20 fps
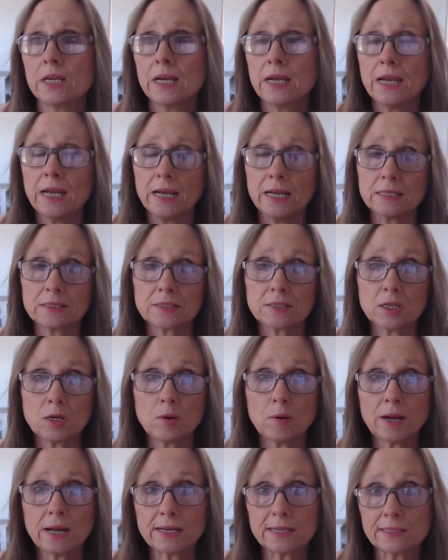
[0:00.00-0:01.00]
And so I
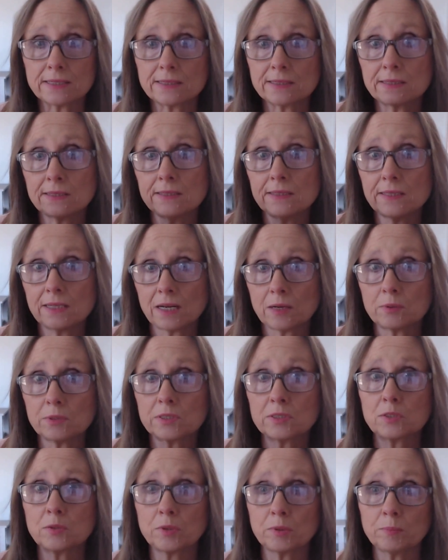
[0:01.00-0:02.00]
could see that I was
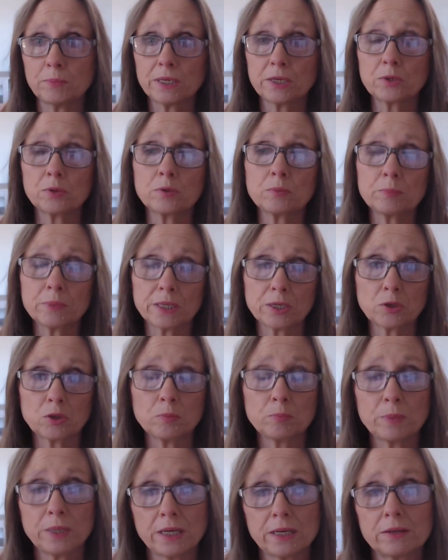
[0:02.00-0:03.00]
doing better and better and
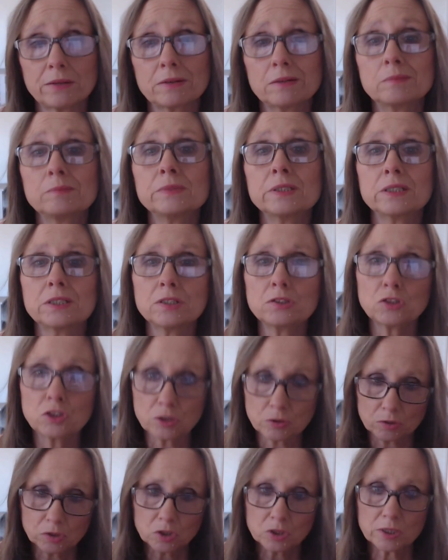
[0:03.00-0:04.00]
better until June
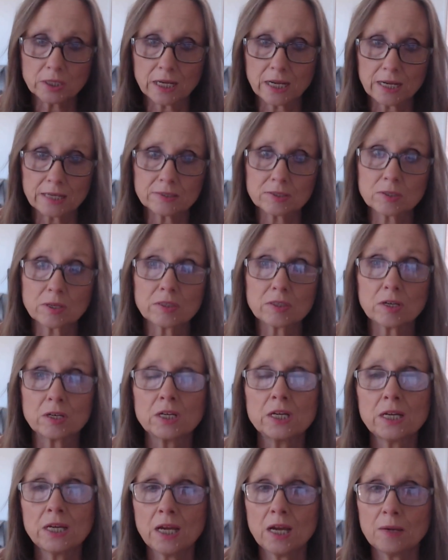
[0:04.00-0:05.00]
and July. So I thought,
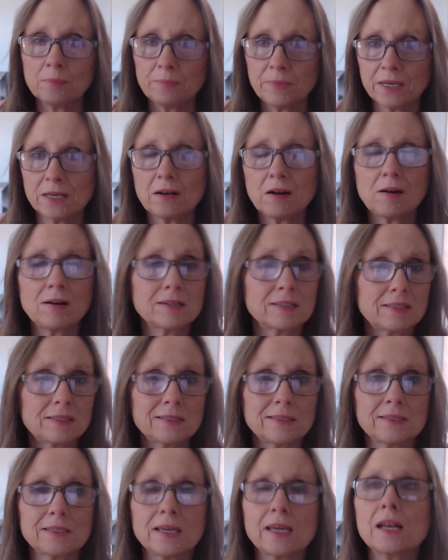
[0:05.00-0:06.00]
man, August is
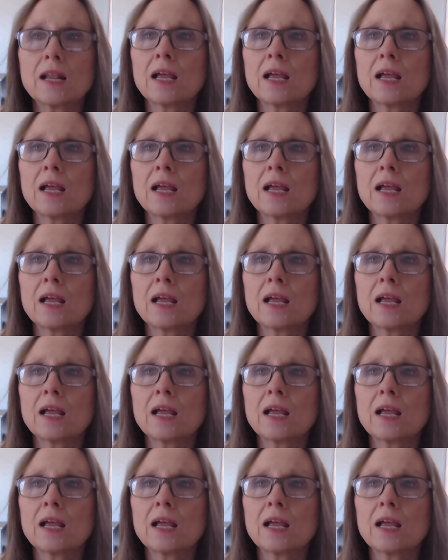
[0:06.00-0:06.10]
it.